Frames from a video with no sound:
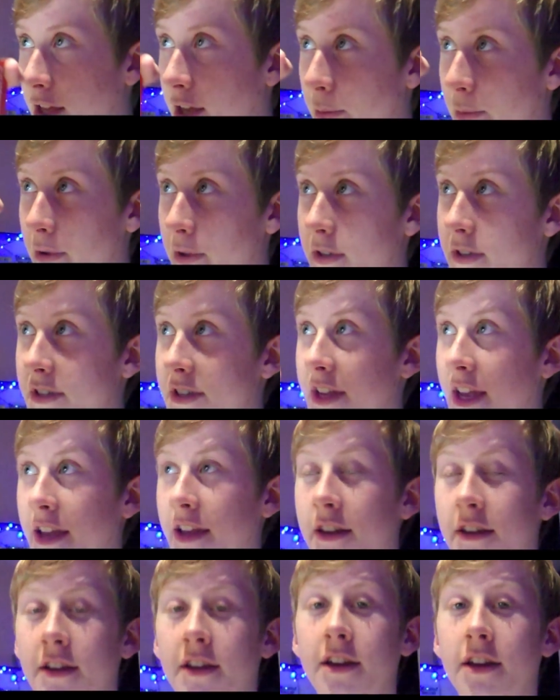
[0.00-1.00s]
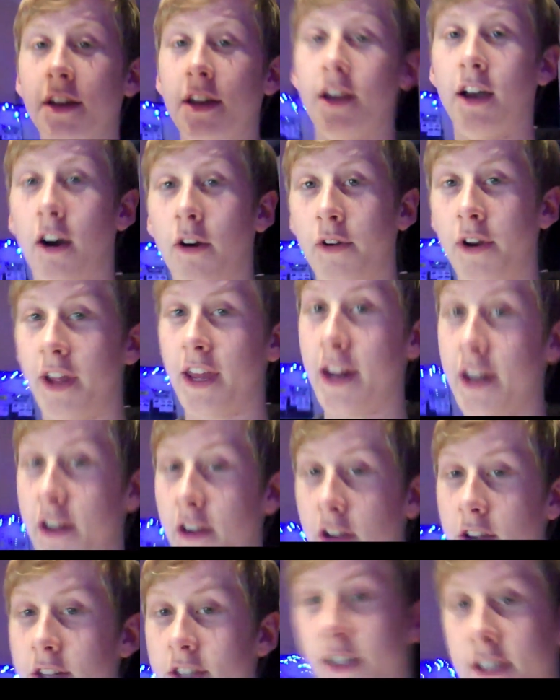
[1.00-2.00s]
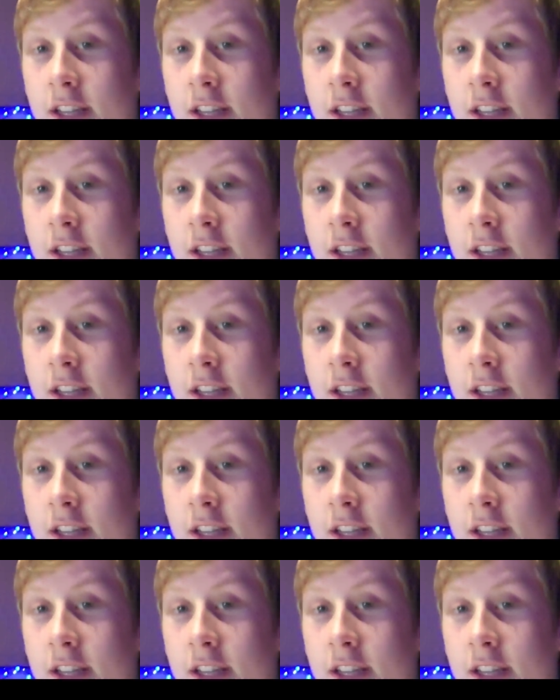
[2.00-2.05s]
it'll be sick. I'm going to get like a